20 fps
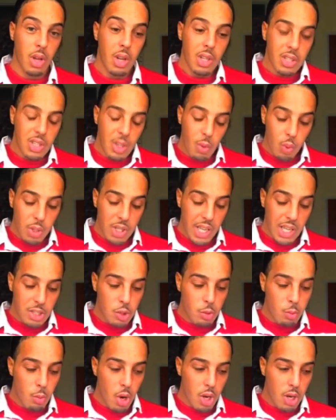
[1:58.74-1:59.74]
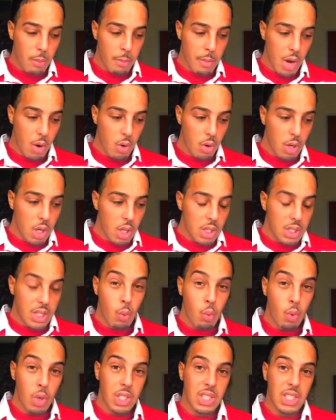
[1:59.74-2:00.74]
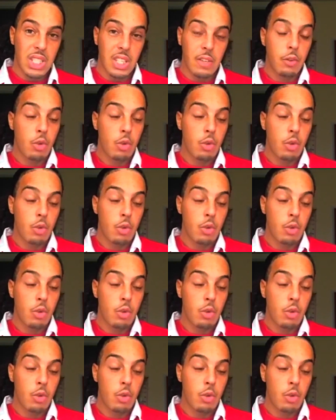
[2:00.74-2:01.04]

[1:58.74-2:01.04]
Then with that small amount, they want to see if you're